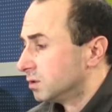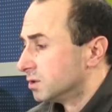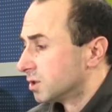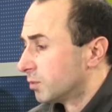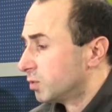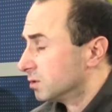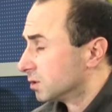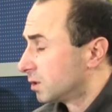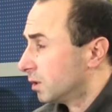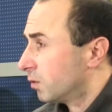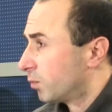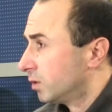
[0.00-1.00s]
it is up on the
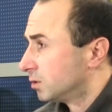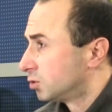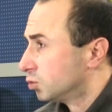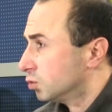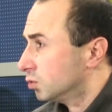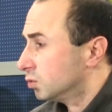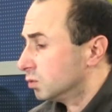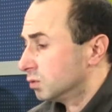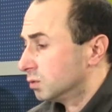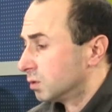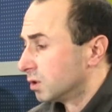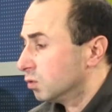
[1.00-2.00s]
government to
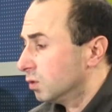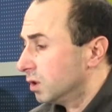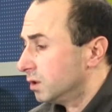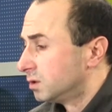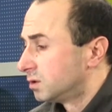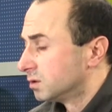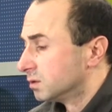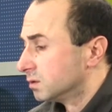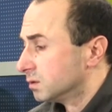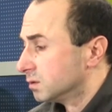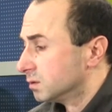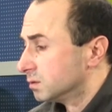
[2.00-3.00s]
regulate
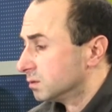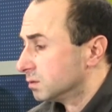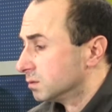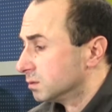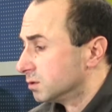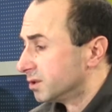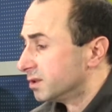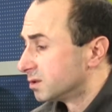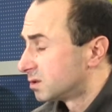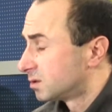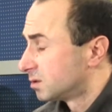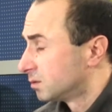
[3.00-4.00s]

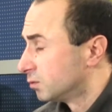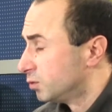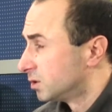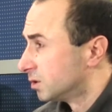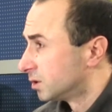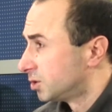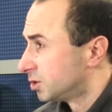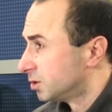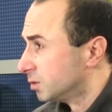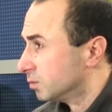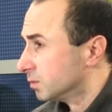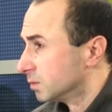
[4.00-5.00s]
this visa
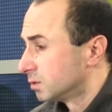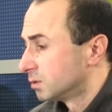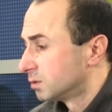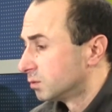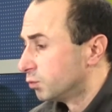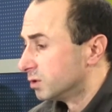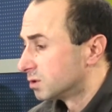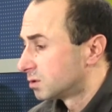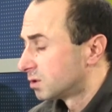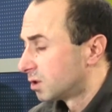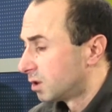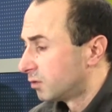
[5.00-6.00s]
regime
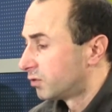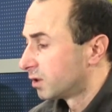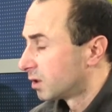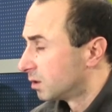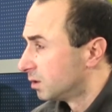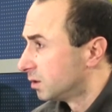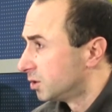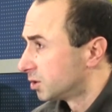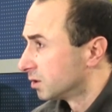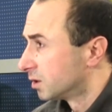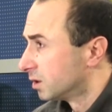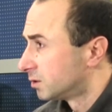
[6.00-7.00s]
with African and
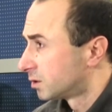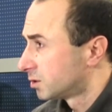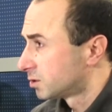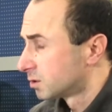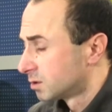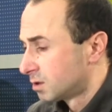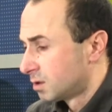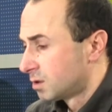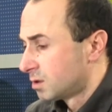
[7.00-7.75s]
Asian countries.